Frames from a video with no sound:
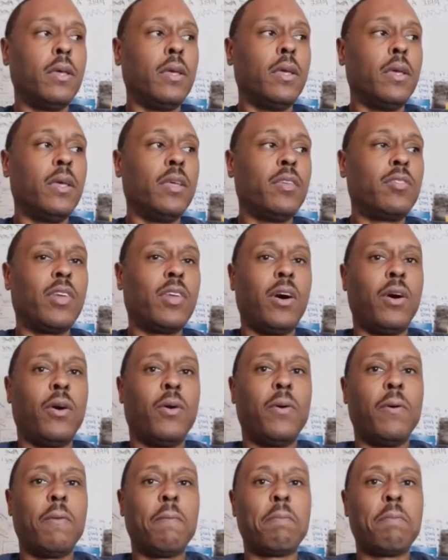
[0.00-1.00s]

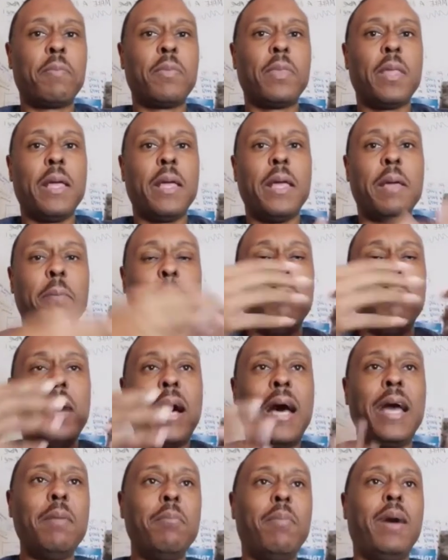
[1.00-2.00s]
So in
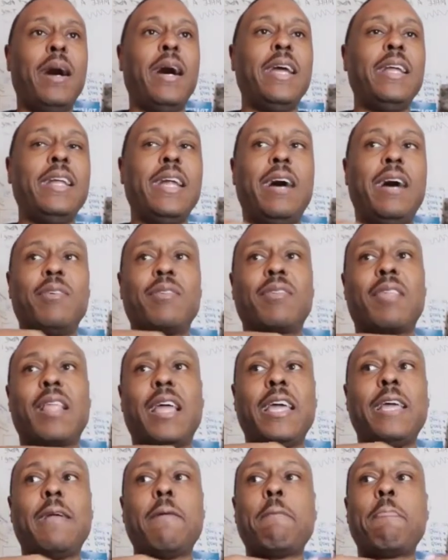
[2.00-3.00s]
my mind, I was
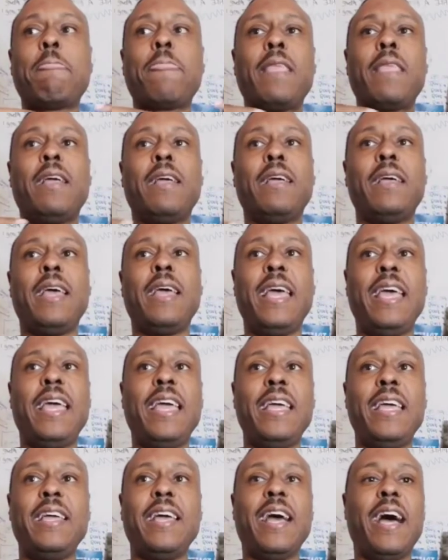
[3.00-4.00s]
like,
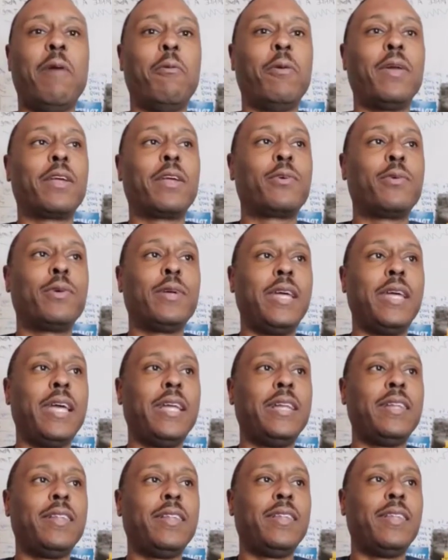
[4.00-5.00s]
hey, I want to
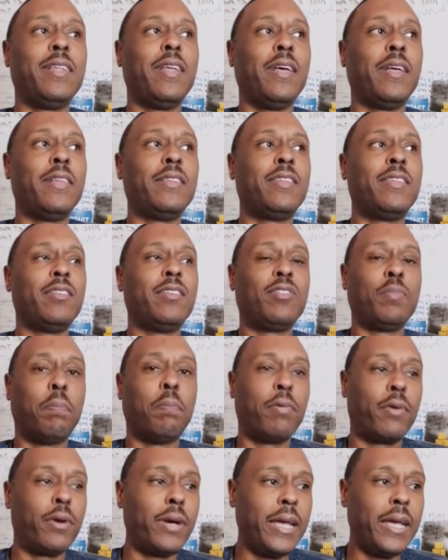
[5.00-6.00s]
create this
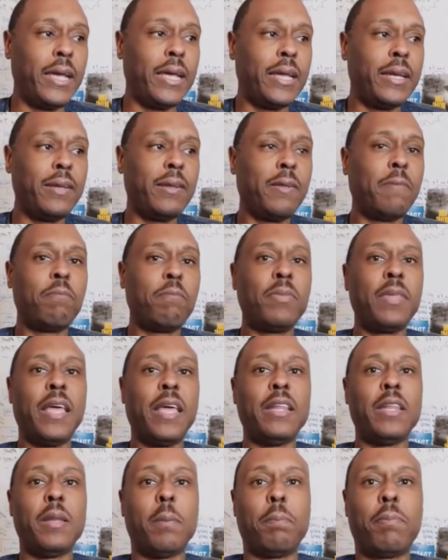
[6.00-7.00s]
brand
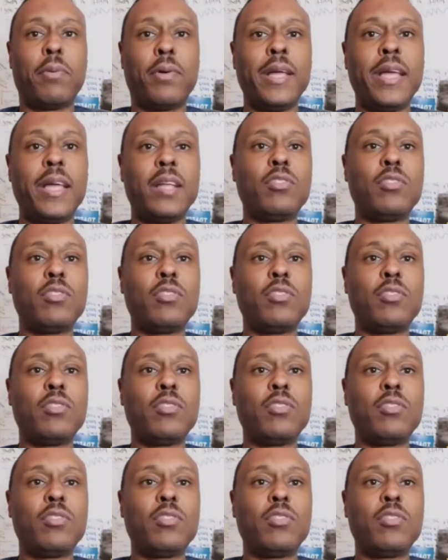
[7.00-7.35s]
and the brand